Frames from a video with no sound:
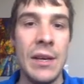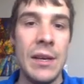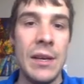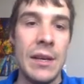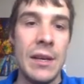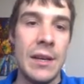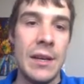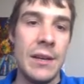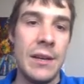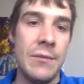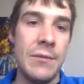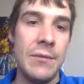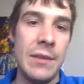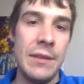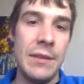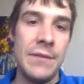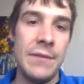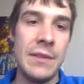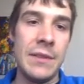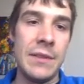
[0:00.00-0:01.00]

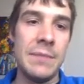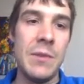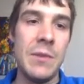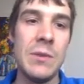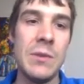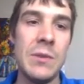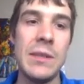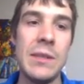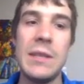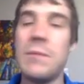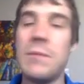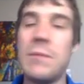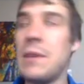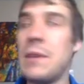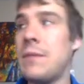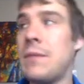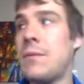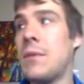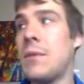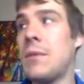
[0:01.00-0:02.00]
Well, if it's mostly
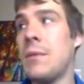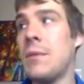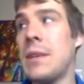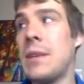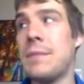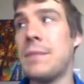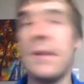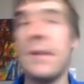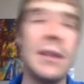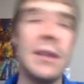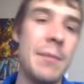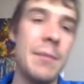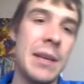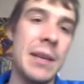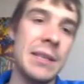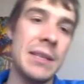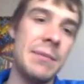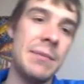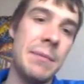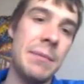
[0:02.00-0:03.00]
24, we expect the
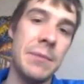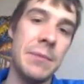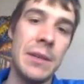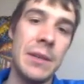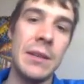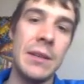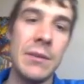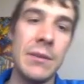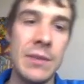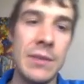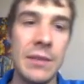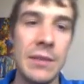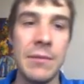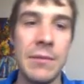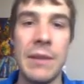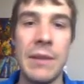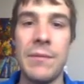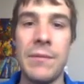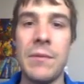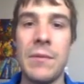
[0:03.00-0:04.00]
mass to be pretty close to
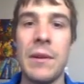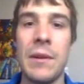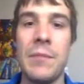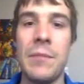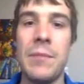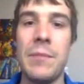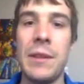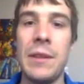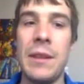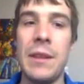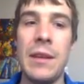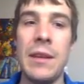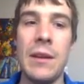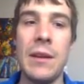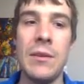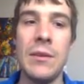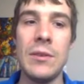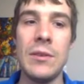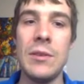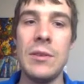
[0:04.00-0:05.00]
24, but the
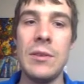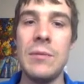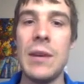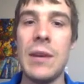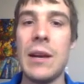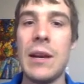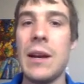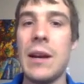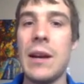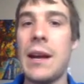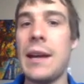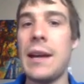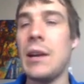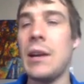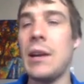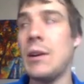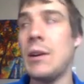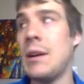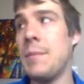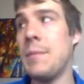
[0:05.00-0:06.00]
other two are
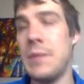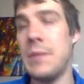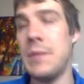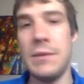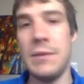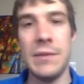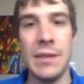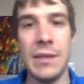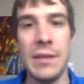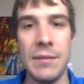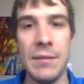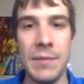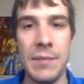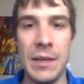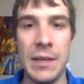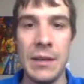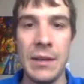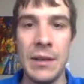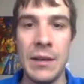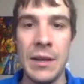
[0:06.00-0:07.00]
higher up, so it's going to
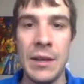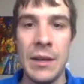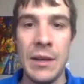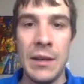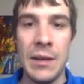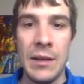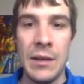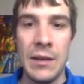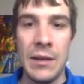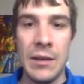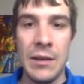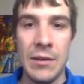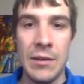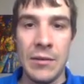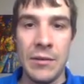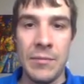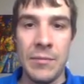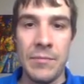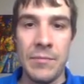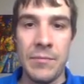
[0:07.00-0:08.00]
be,
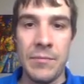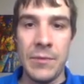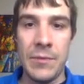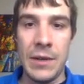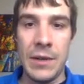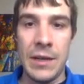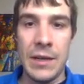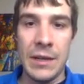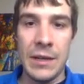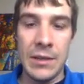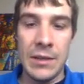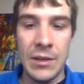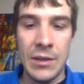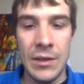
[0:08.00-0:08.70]
predict